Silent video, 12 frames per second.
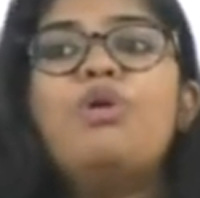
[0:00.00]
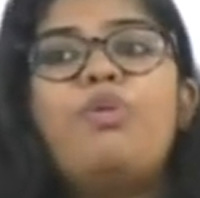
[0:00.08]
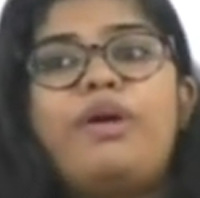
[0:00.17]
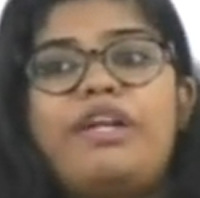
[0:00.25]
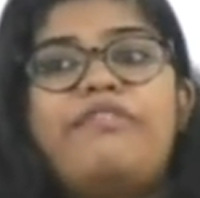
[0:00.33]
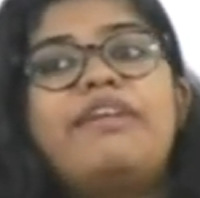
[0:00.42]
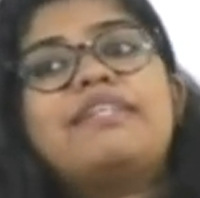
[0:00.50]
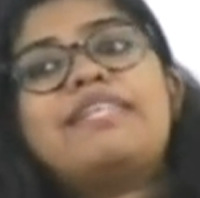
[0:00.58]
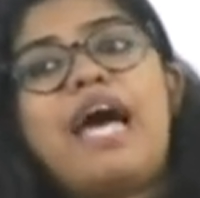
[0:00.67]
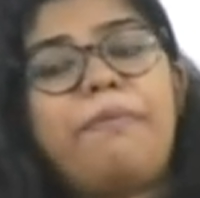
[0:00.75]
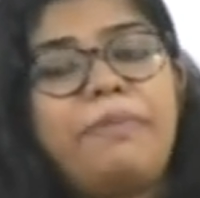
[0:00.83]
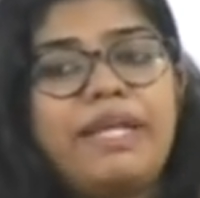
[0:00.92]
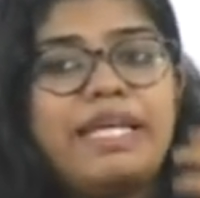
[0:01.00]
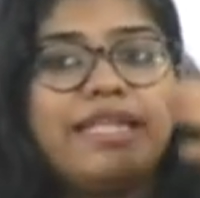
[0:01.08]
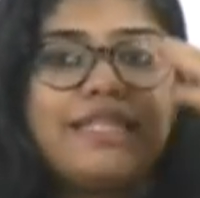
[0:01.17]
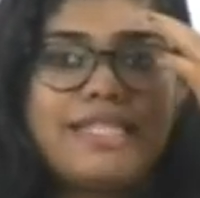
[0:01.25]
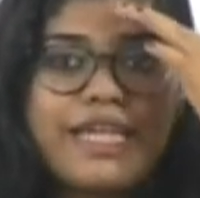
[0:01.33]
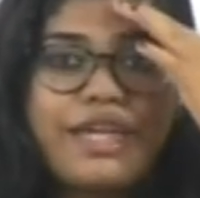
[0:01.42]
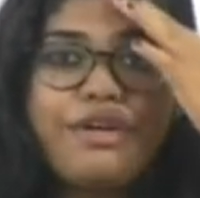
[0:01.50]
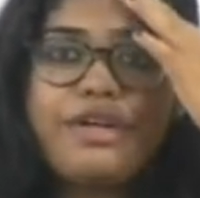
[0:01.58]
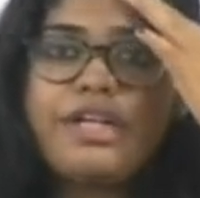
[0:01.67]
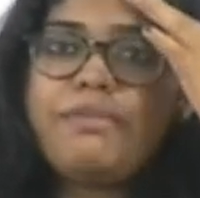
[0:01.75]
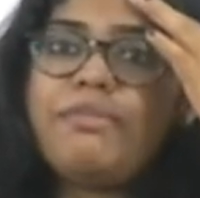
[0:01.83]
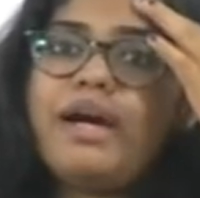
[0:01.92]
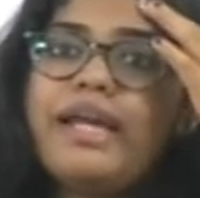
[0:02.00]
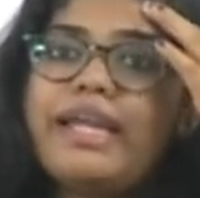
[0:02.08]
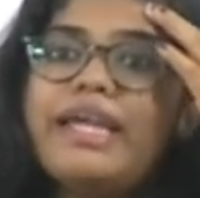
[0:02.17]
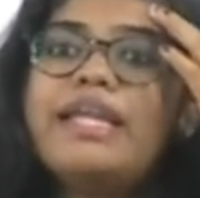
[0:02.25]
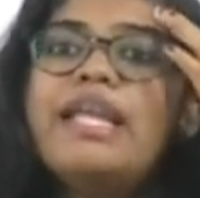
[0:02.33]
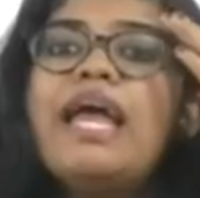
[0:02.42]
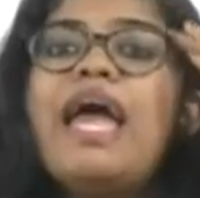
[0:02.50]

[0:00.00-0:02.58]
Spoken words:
whatever is happening in the security market,